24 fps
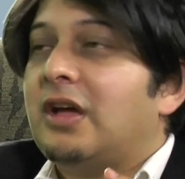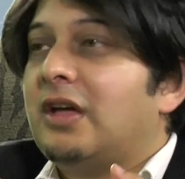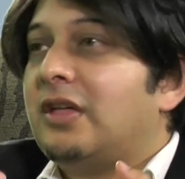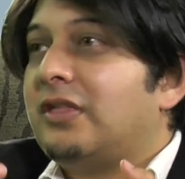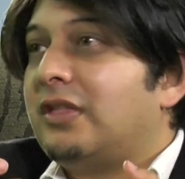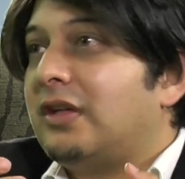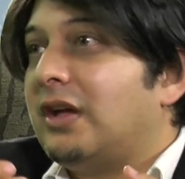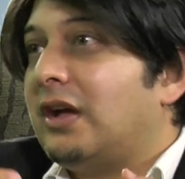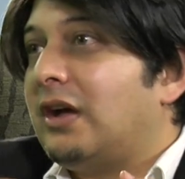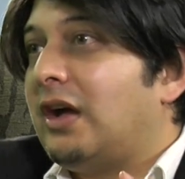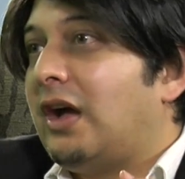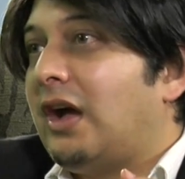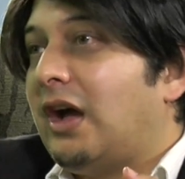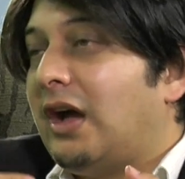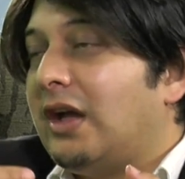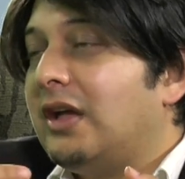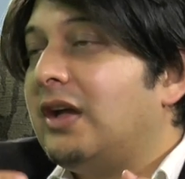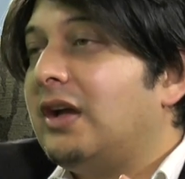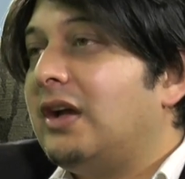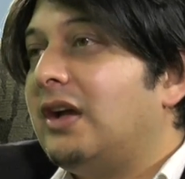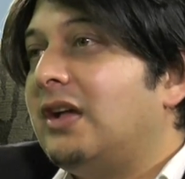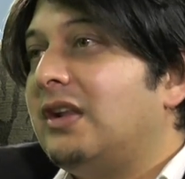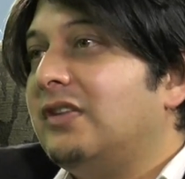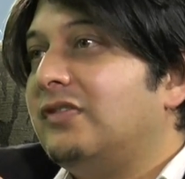The higher
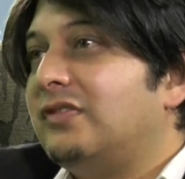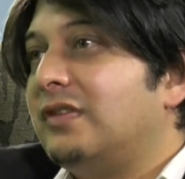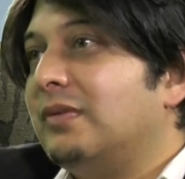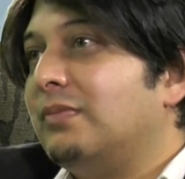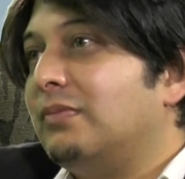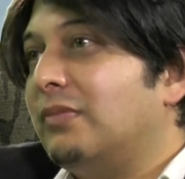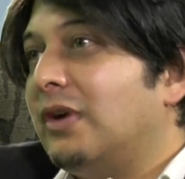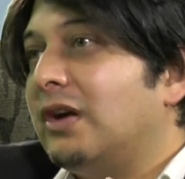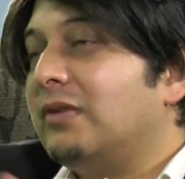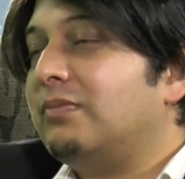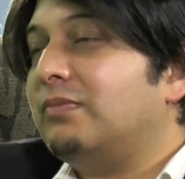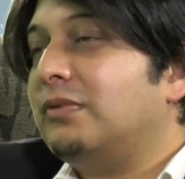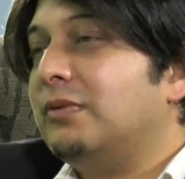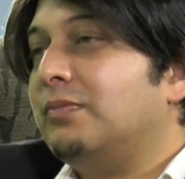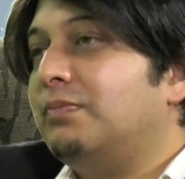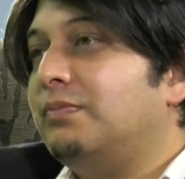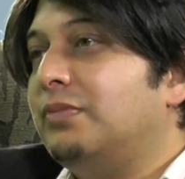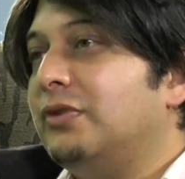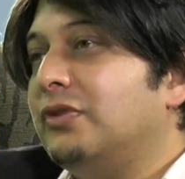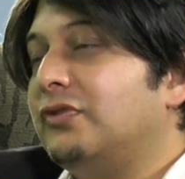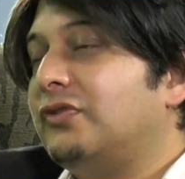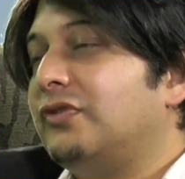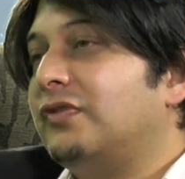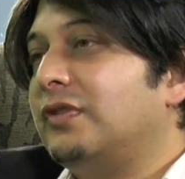LSM might be
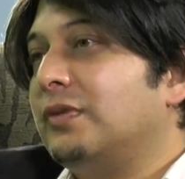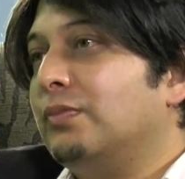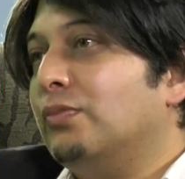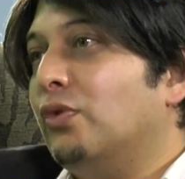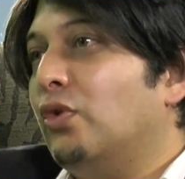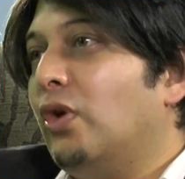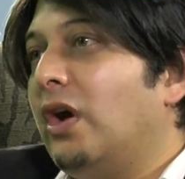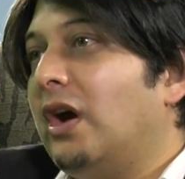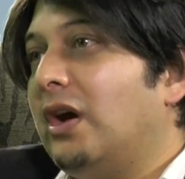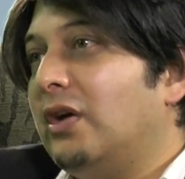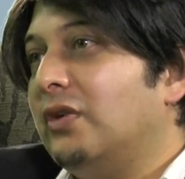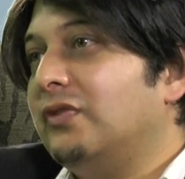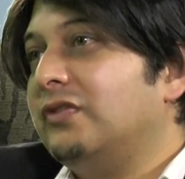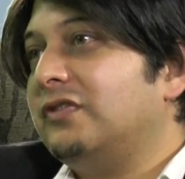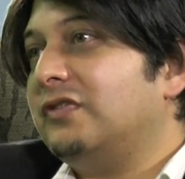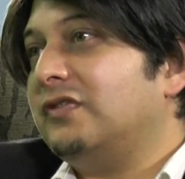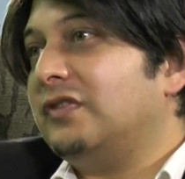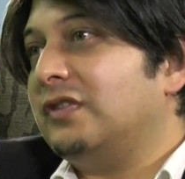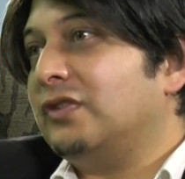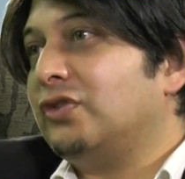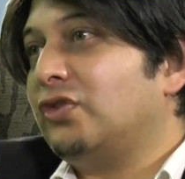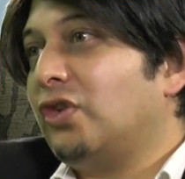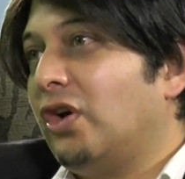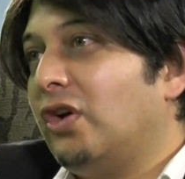purchasing more houses
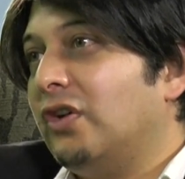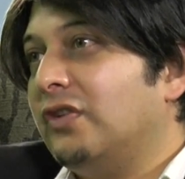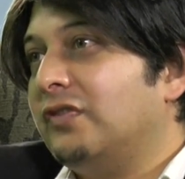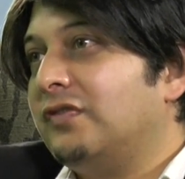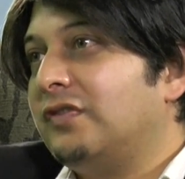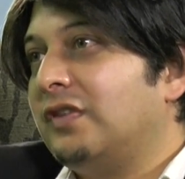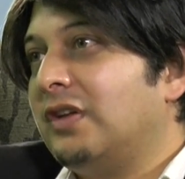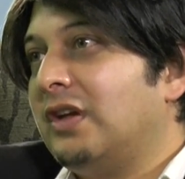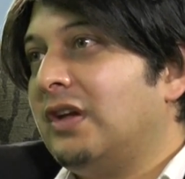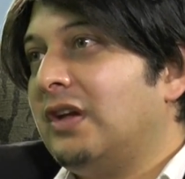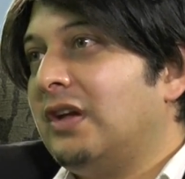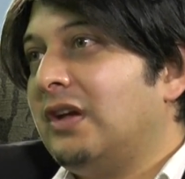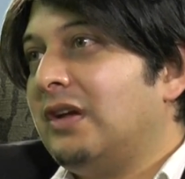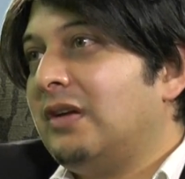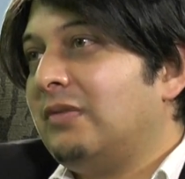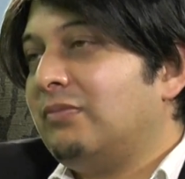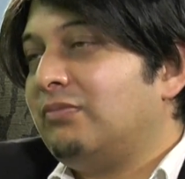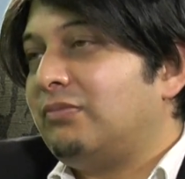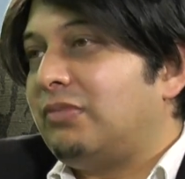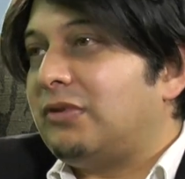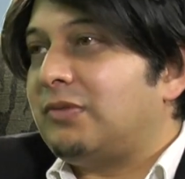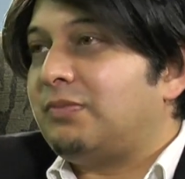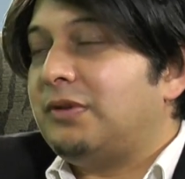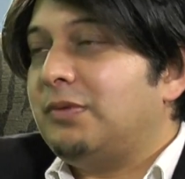and cars,
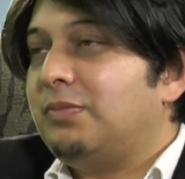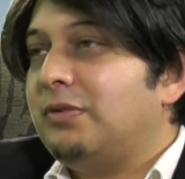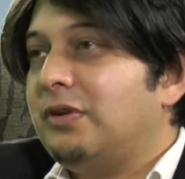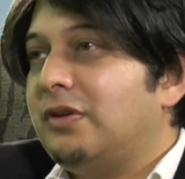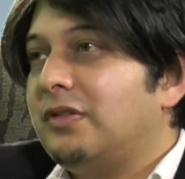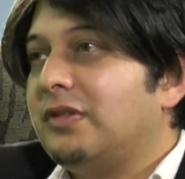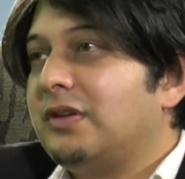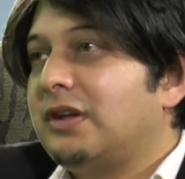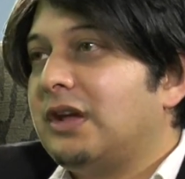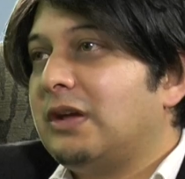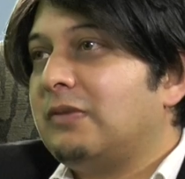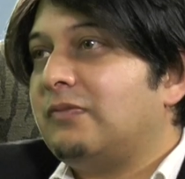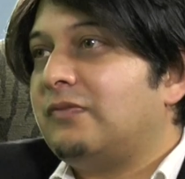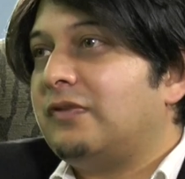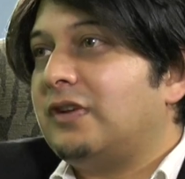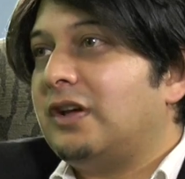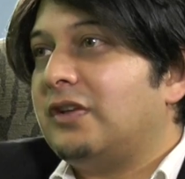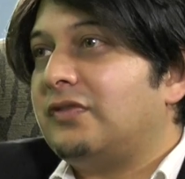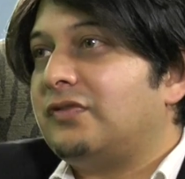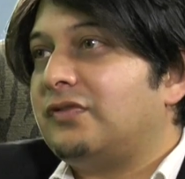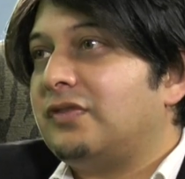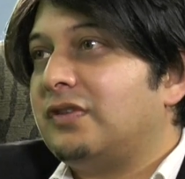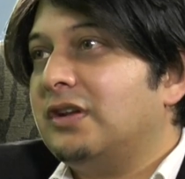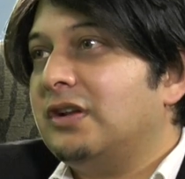but people on the Cape
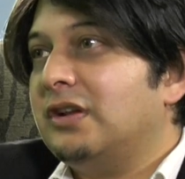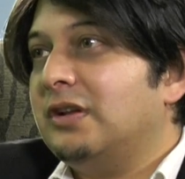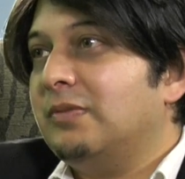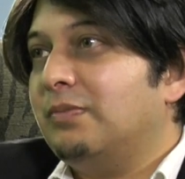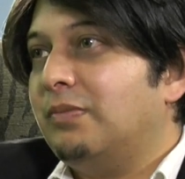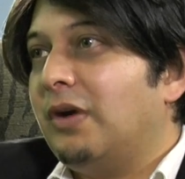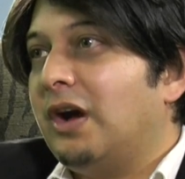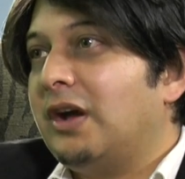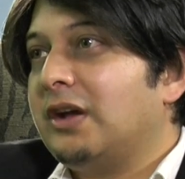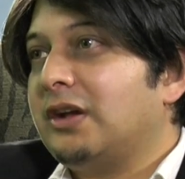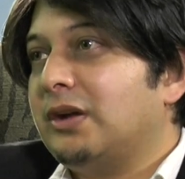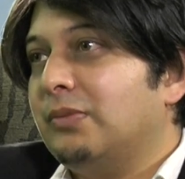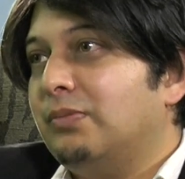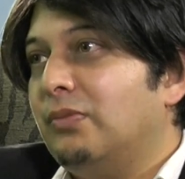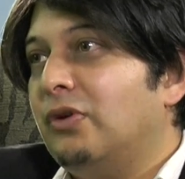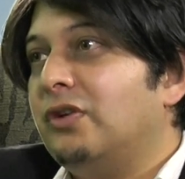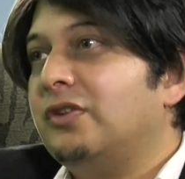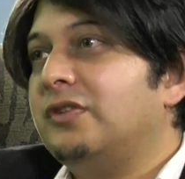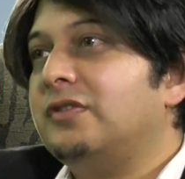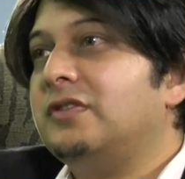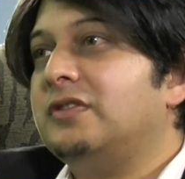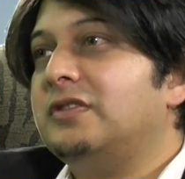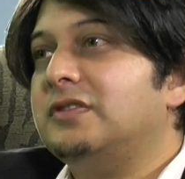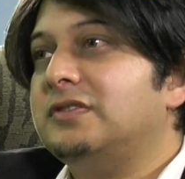Flats really buy
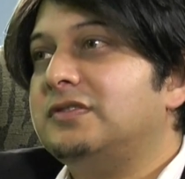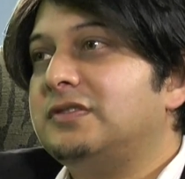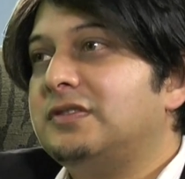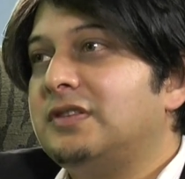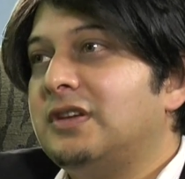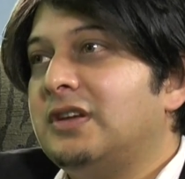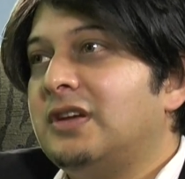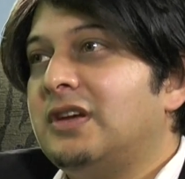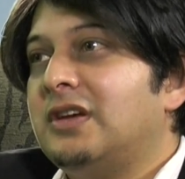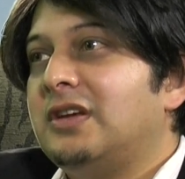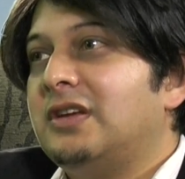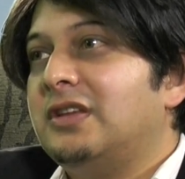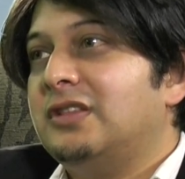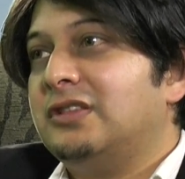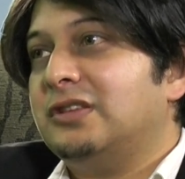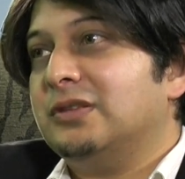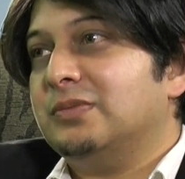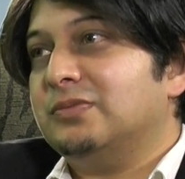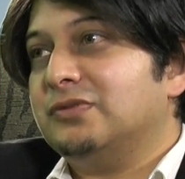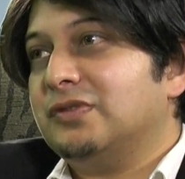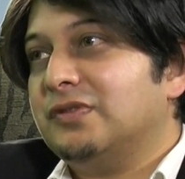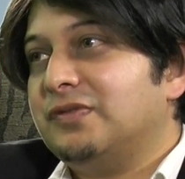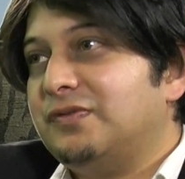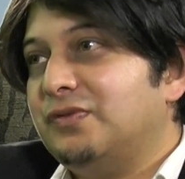commodities in
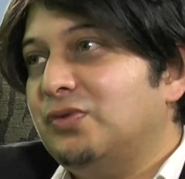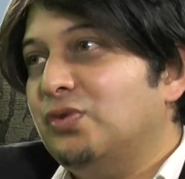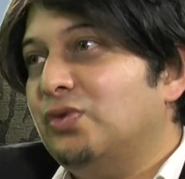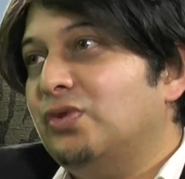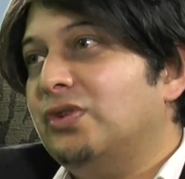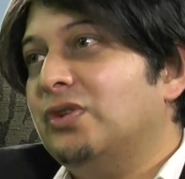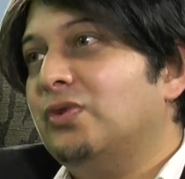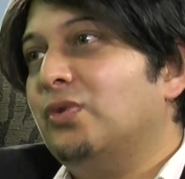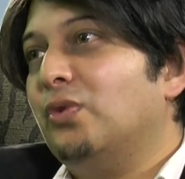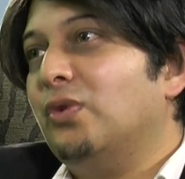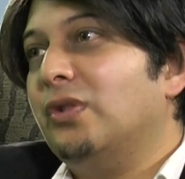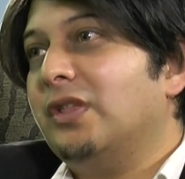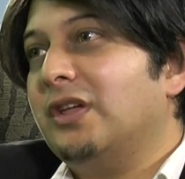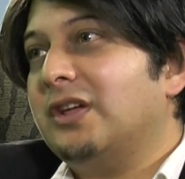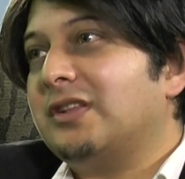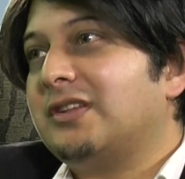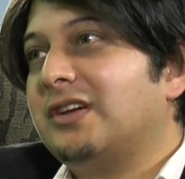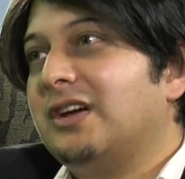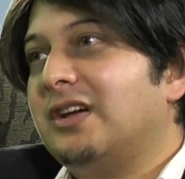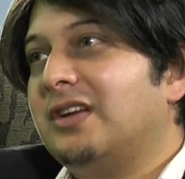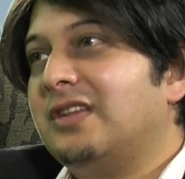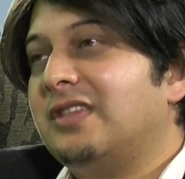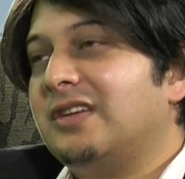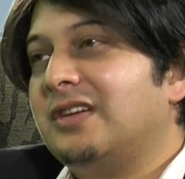terms of food and all that
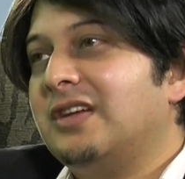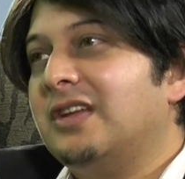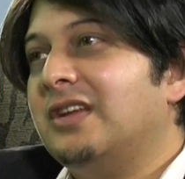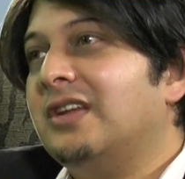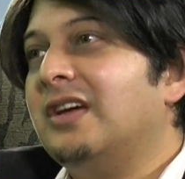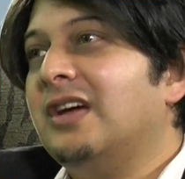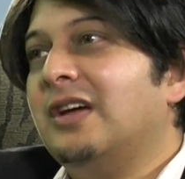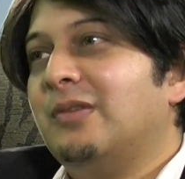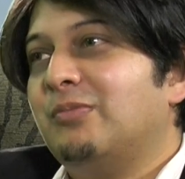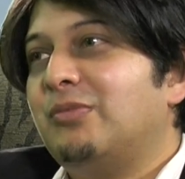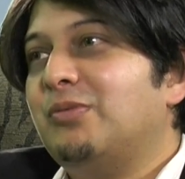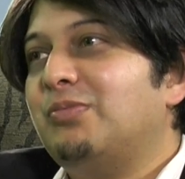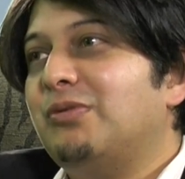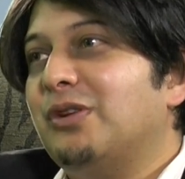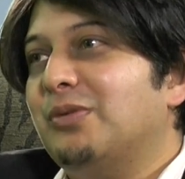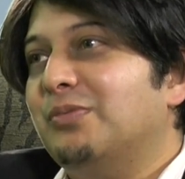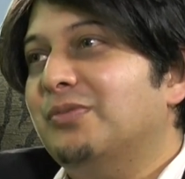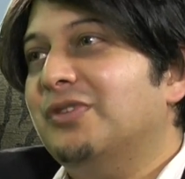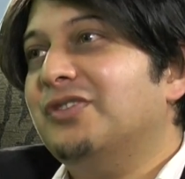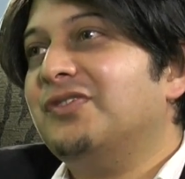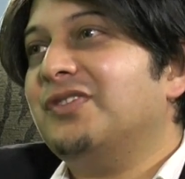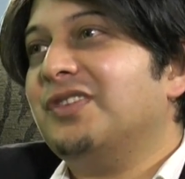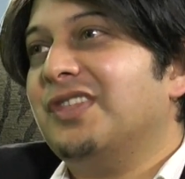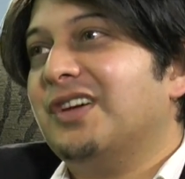kind of thing, and people are
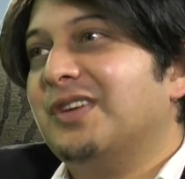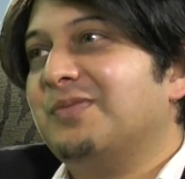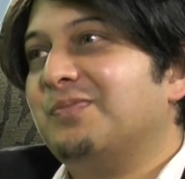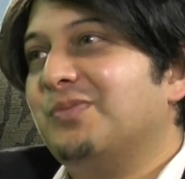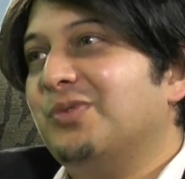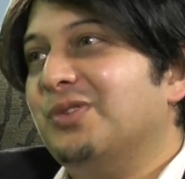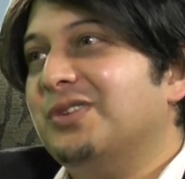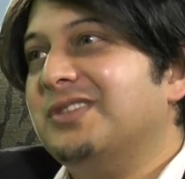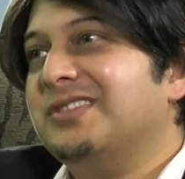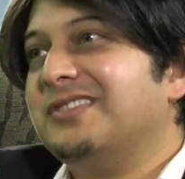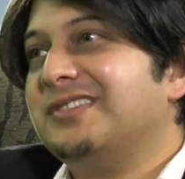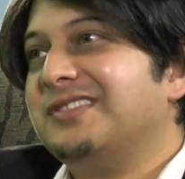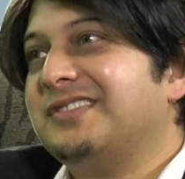missing that point.